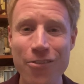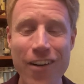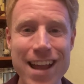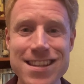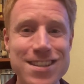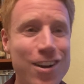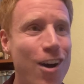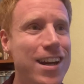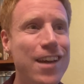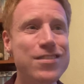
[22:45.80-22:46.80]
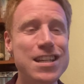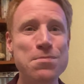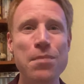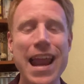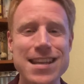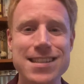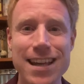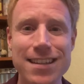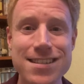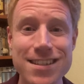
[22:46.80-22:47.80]
Friends, God gives us
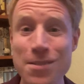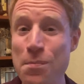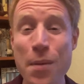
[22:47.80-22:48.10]
blessings to